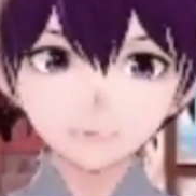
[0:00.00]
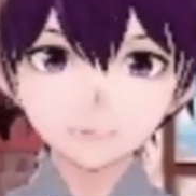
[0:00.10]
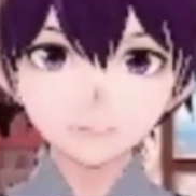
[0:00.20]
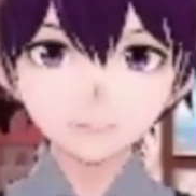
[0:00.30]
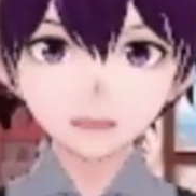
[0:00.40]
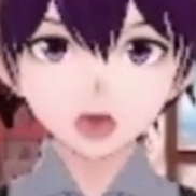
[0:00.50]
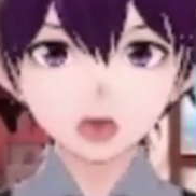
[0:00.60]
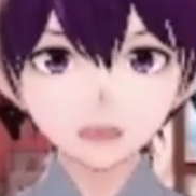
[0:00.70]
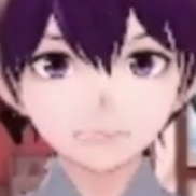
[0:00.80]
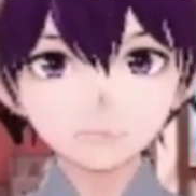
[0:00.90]
So
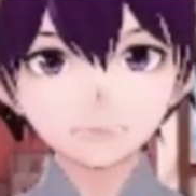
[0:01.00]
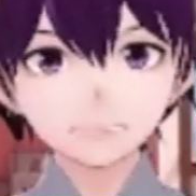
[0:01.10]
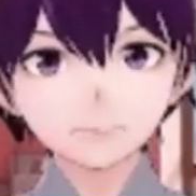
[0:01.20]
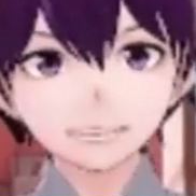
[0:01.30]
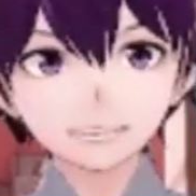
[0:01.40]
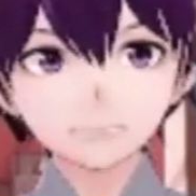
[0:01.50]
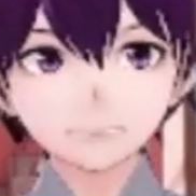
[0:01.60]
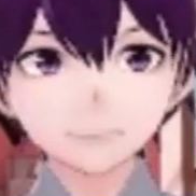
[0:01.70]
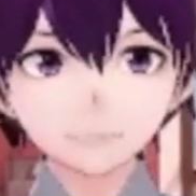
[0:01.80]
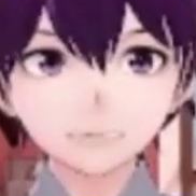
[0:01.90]
this is a thing
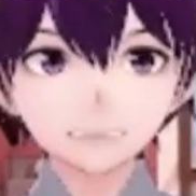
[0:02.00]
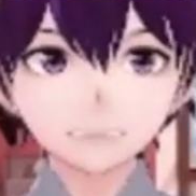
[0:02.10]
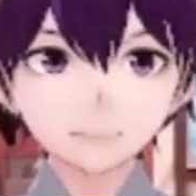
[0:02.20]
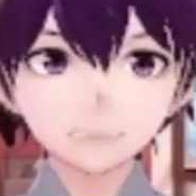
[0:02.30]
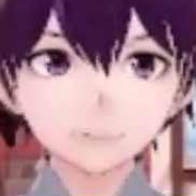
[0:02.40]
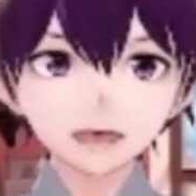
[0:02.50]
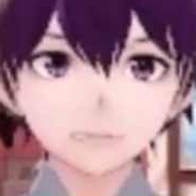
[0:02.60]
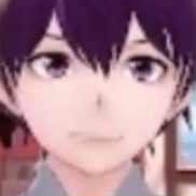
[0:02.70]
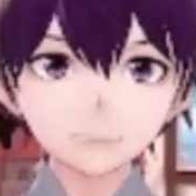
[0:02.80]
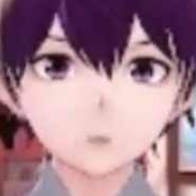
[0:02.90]
that may shock a
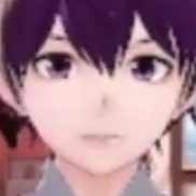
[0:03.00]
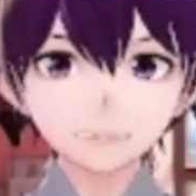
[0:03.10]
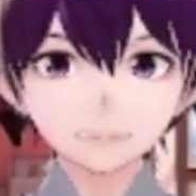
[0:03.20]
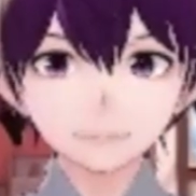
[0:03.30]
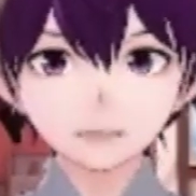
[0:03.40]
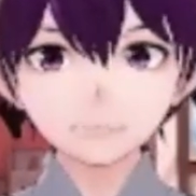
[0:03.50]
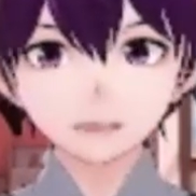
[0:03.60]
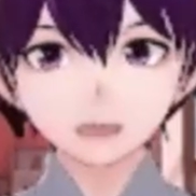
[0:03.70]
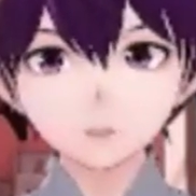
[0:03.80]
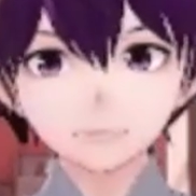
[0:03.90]
little when English or
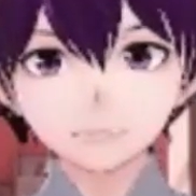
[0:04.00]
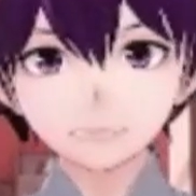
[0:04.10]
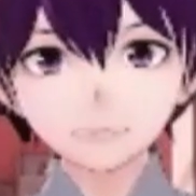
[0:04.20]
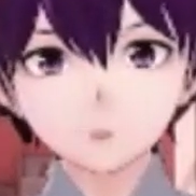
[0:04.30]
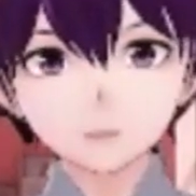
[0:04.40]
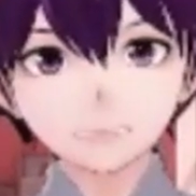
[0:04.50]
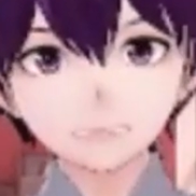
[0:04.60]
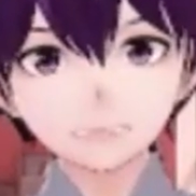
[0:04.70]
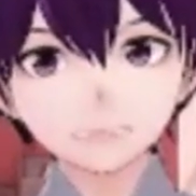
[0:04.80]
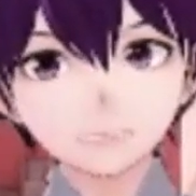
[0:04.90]
Portuguese people
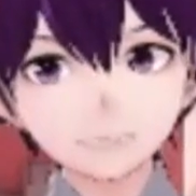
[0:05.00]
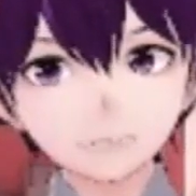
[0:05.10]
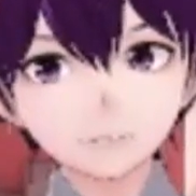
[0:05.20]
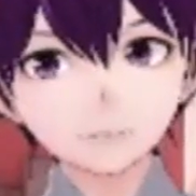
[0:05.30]
visit Spain.